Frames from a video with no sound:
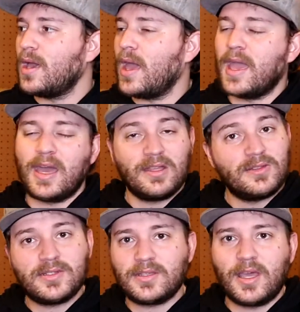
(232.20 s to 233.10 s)

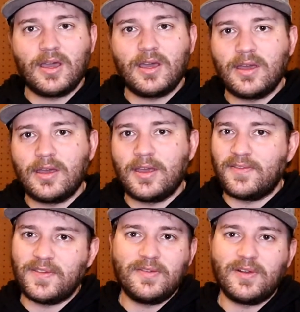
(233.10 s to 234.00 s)
and
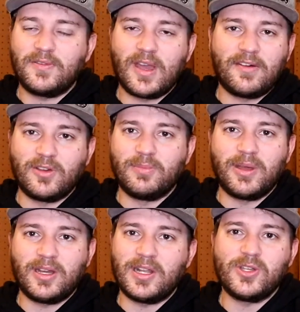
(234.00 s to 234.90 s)
even if you have good
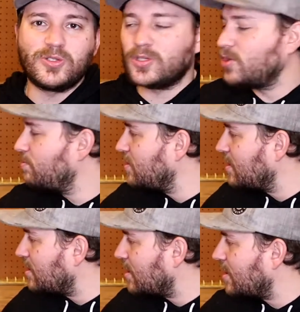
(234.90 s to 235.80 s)
bed adhesion, it could
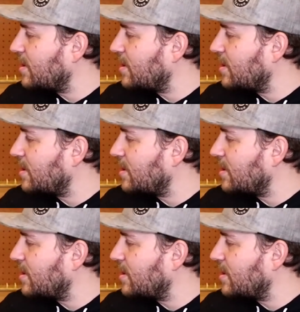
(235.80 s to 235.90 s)
be